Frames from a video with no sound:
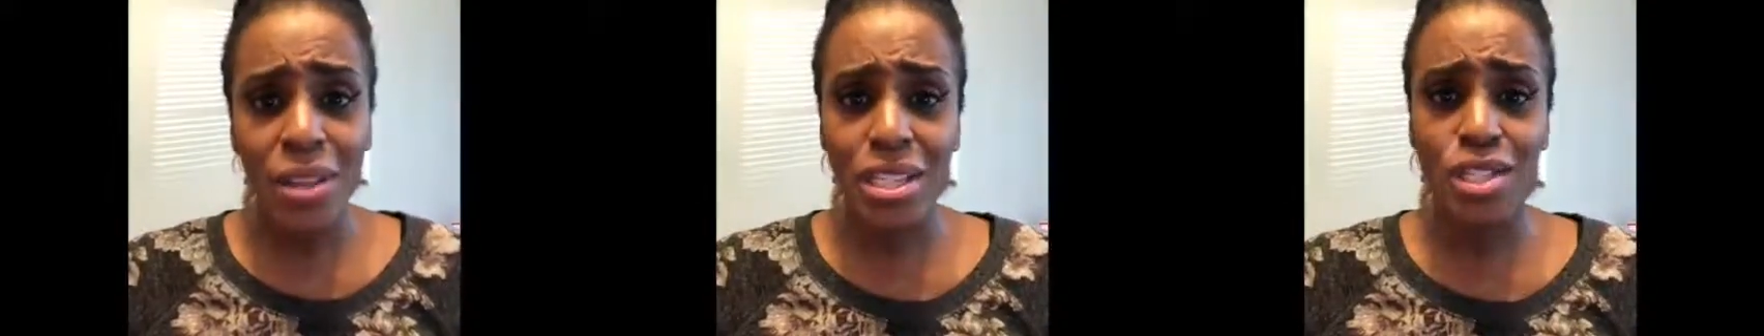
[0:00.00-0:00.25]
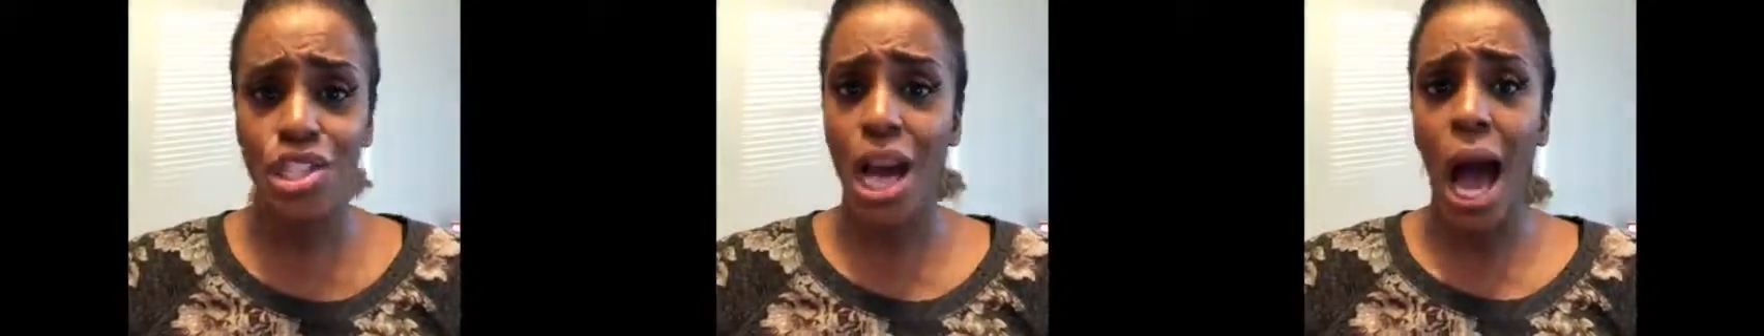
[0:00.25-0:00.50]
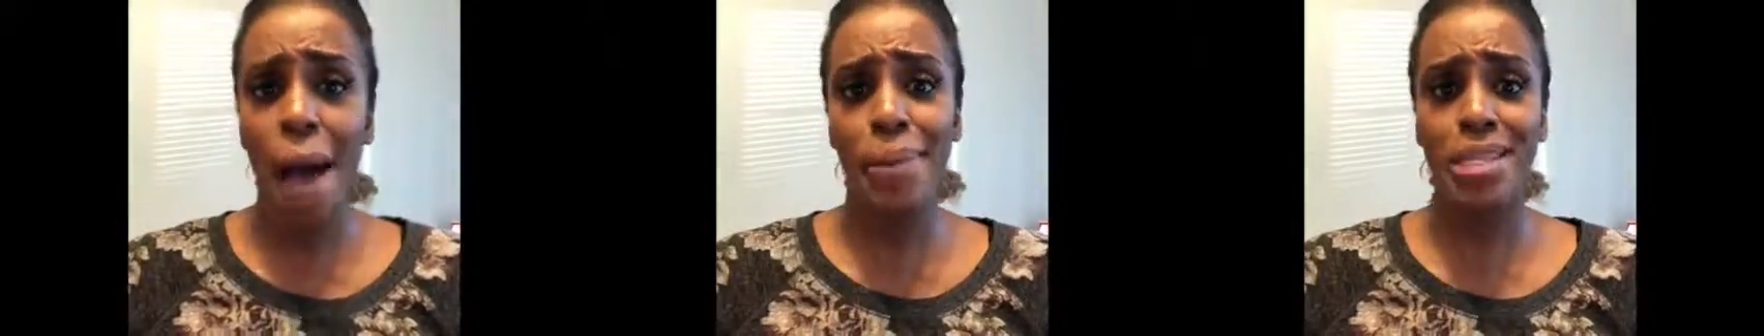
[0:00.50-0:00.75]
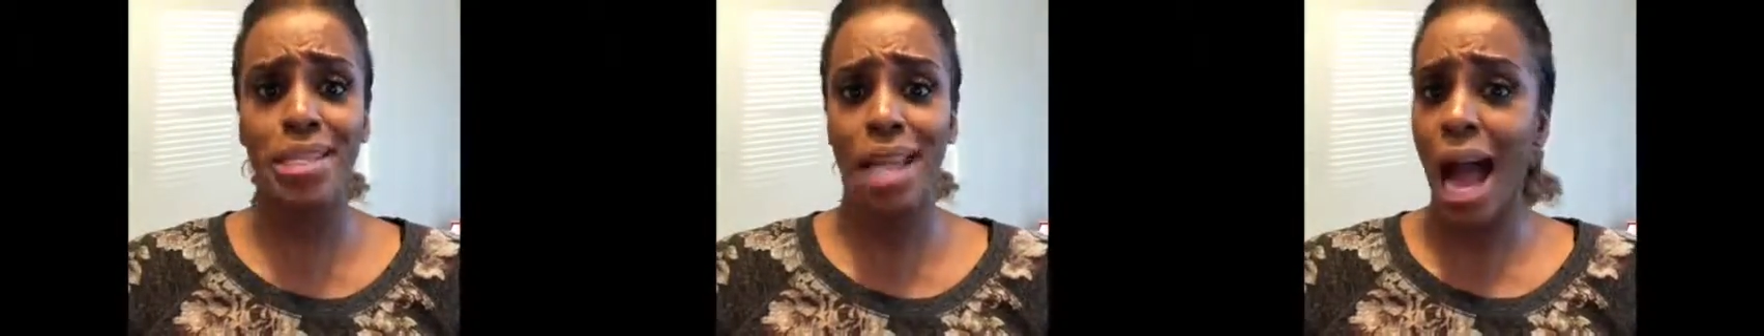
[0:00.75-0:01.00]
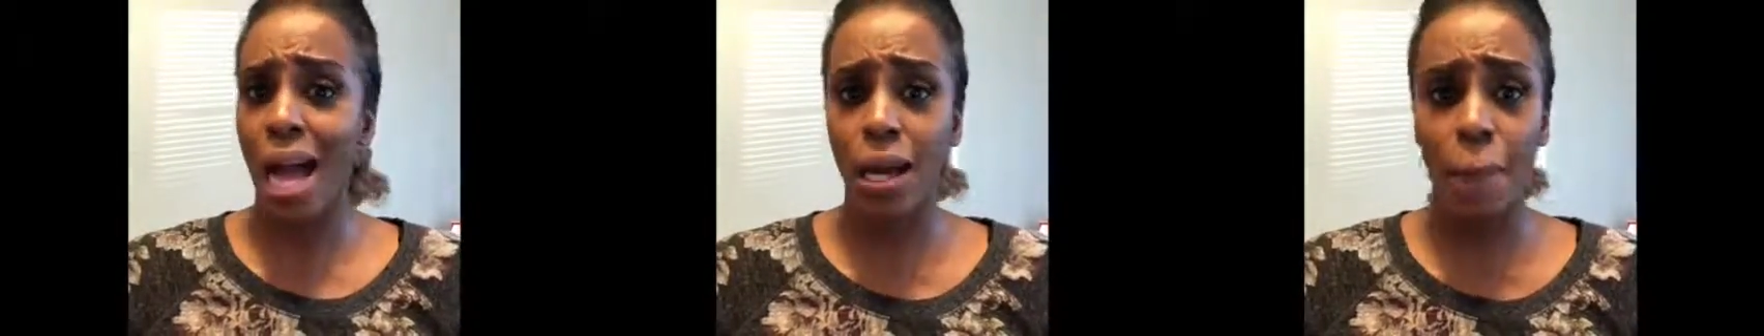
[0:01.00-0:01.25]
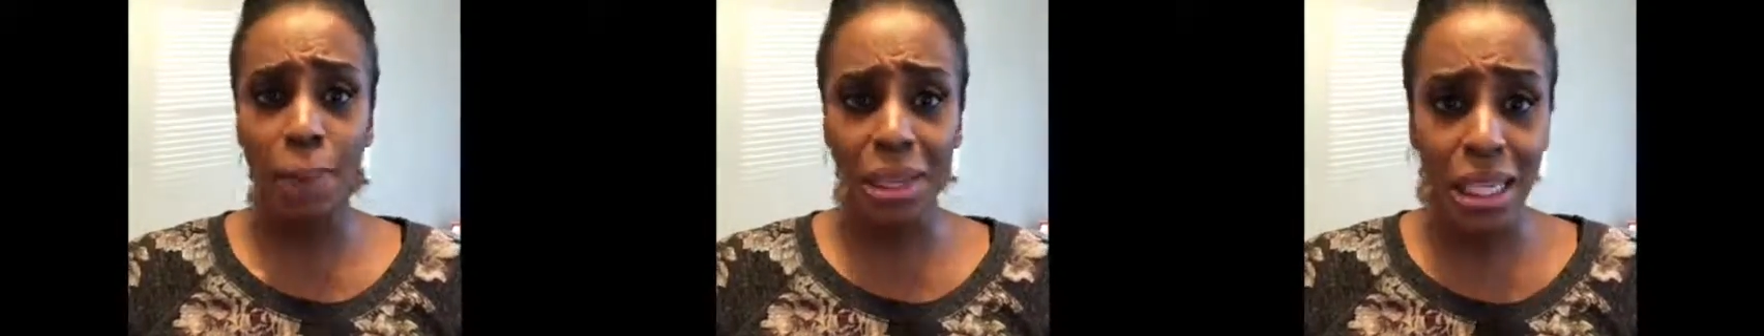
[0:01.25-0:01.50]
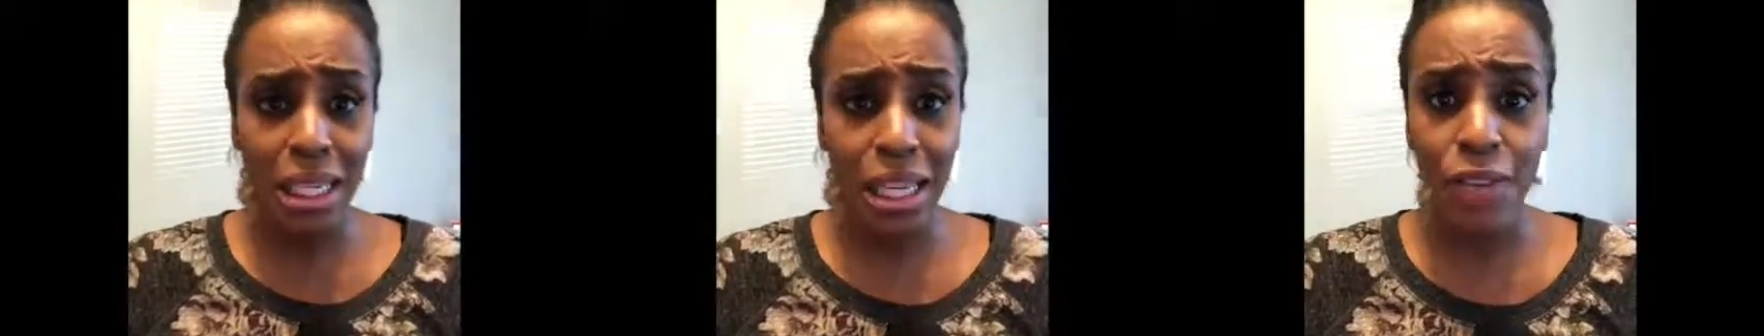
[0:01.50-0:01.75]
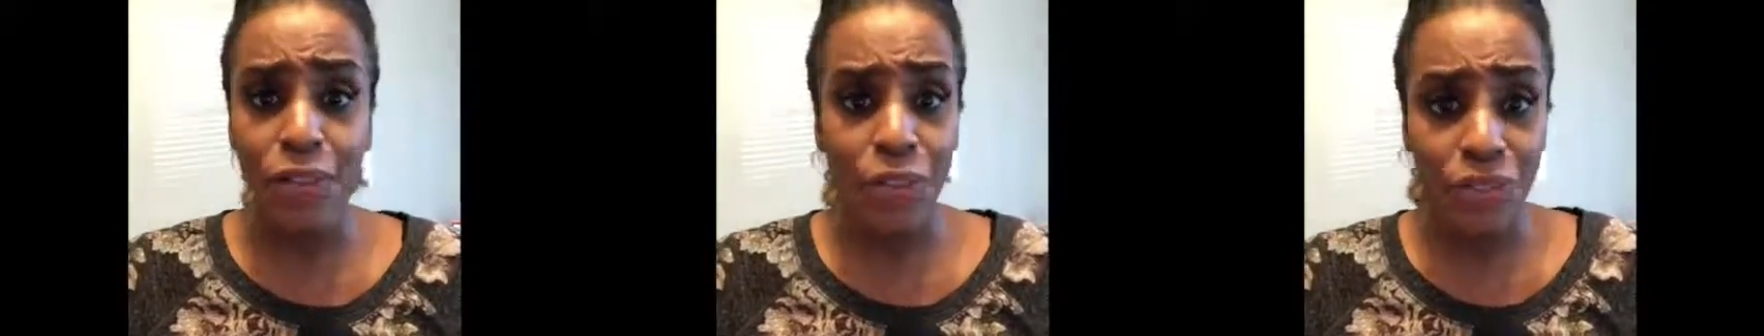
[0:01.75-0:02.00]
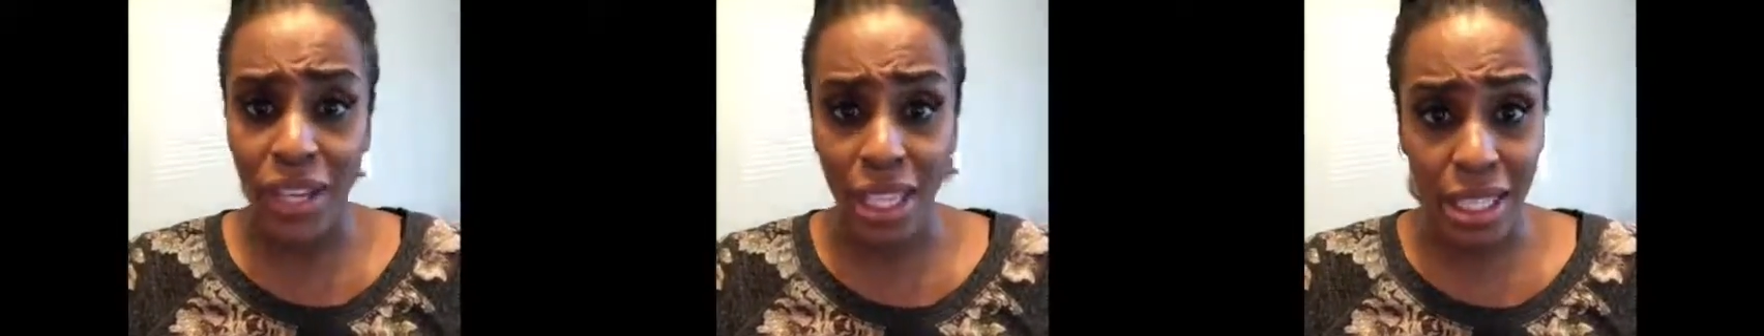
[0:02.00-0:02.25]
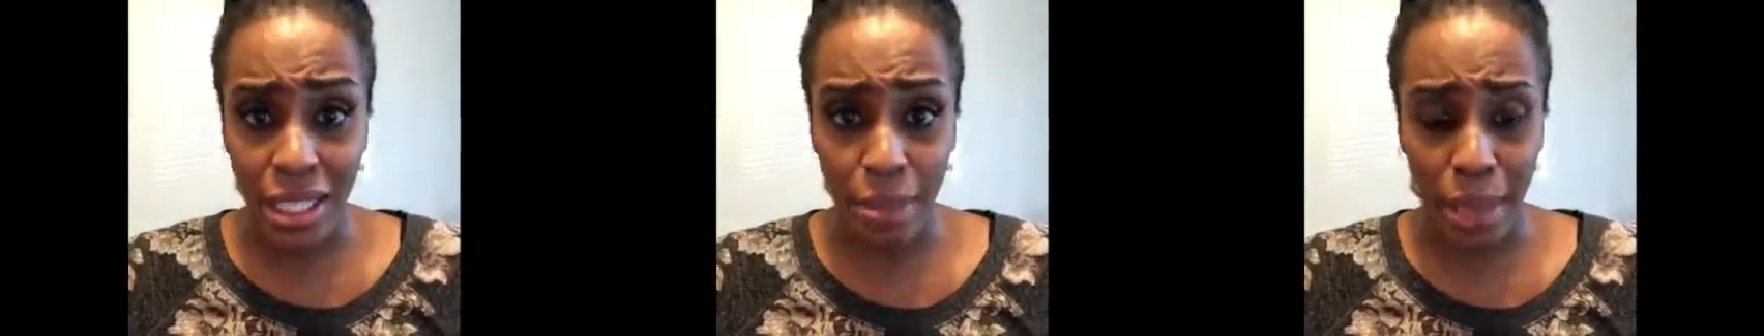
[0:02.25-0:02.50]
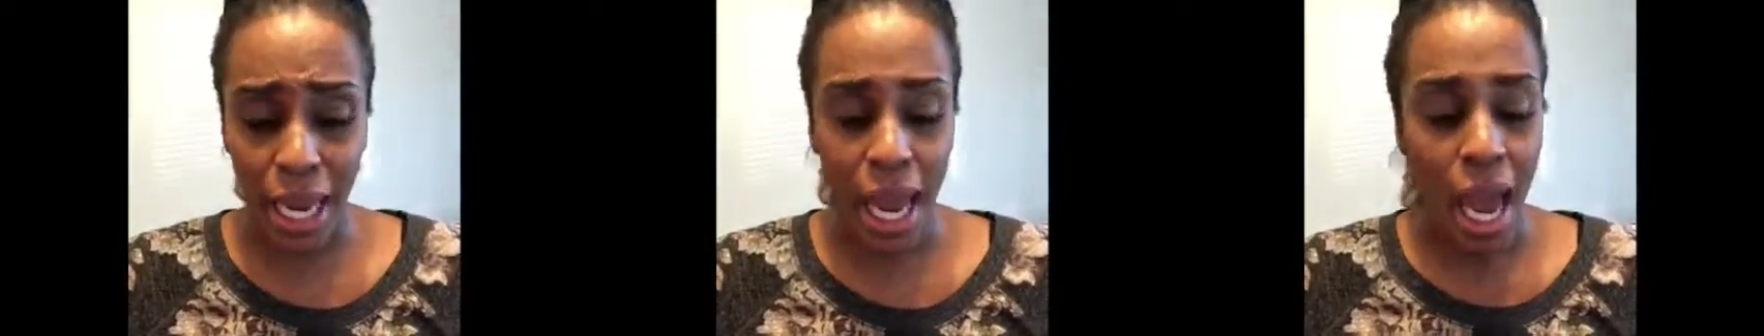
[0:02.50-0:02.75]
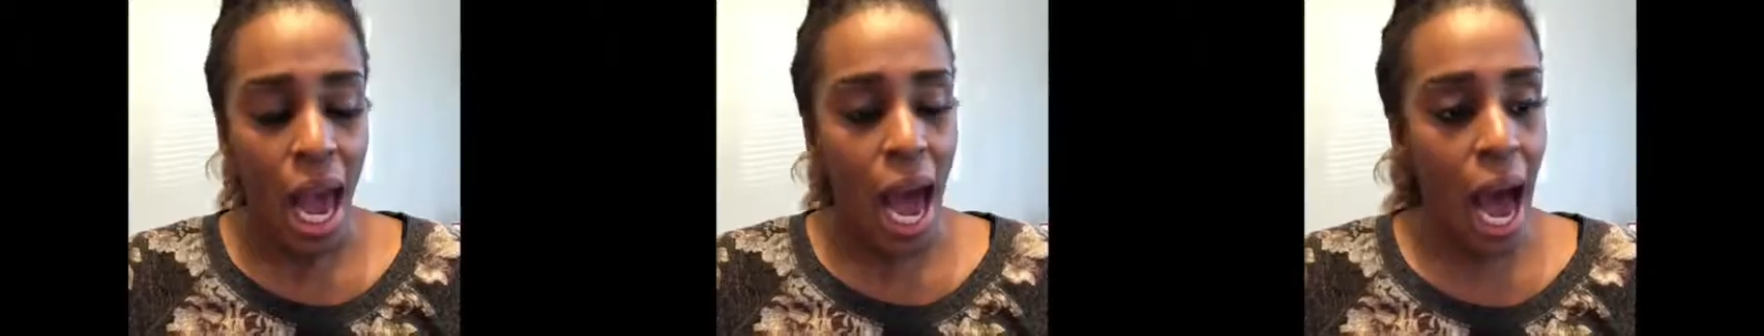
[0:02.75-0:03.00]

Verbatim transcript: this job is not completely fulfilling to me,